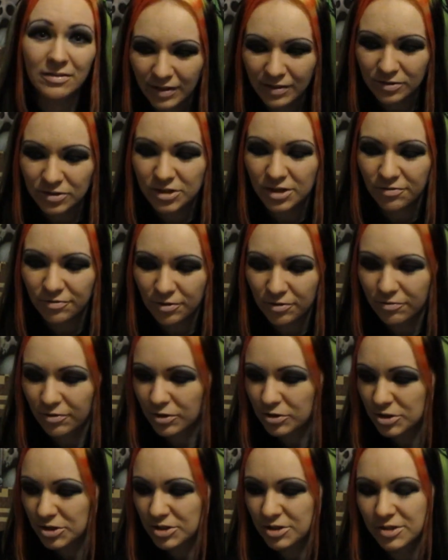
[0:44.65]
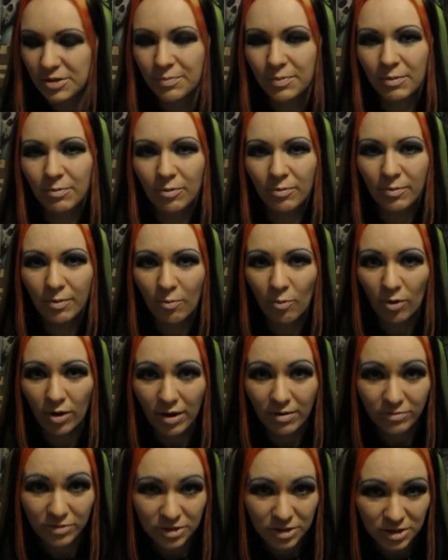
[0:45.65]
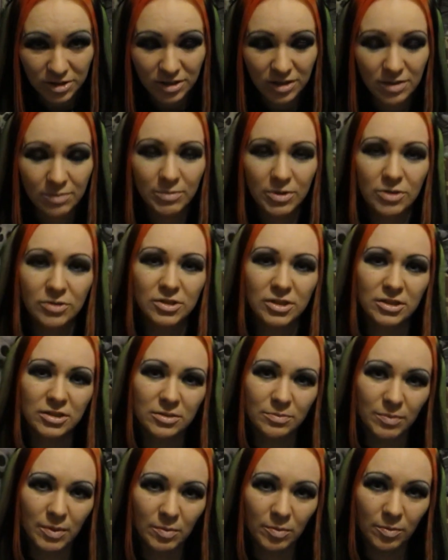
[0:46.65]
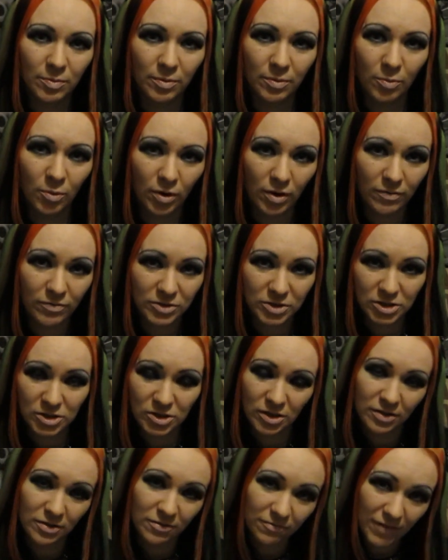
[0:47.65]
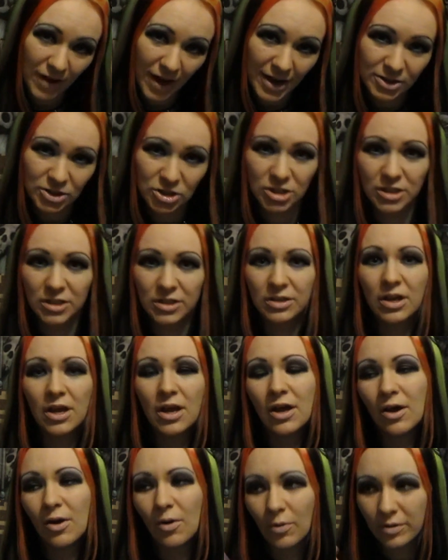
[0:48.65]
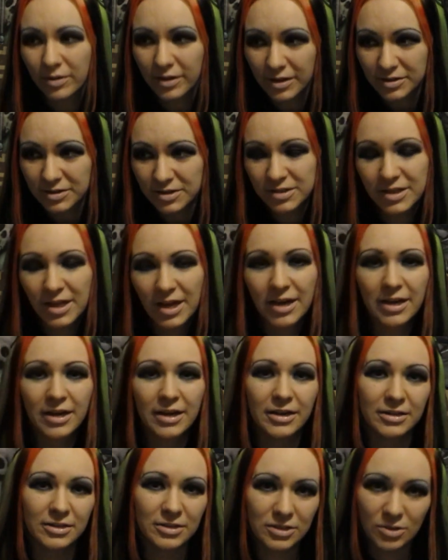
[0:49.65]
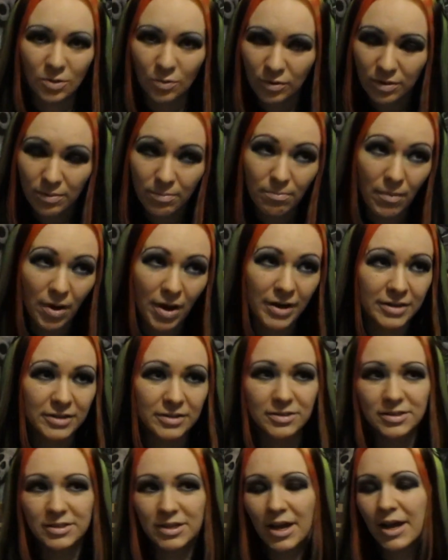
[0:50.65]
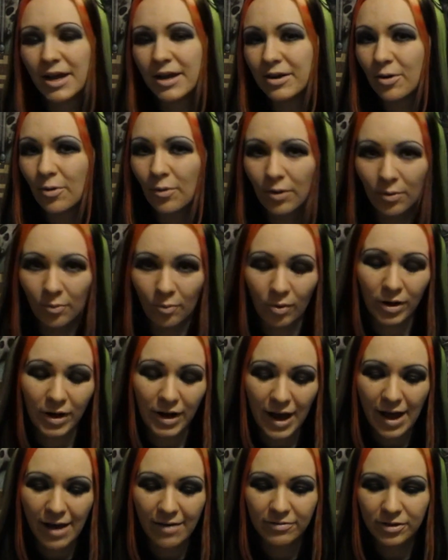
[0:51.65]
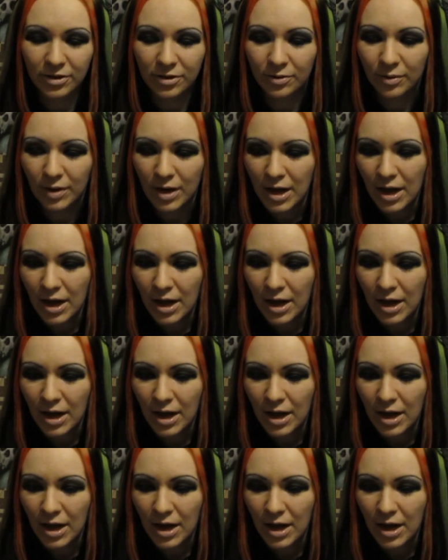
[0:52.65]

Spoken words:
There's different versions. Some people put more emphasis on the music, some people put more emphasis on the fashion, or the aesthetics, or the mindset, or what have you.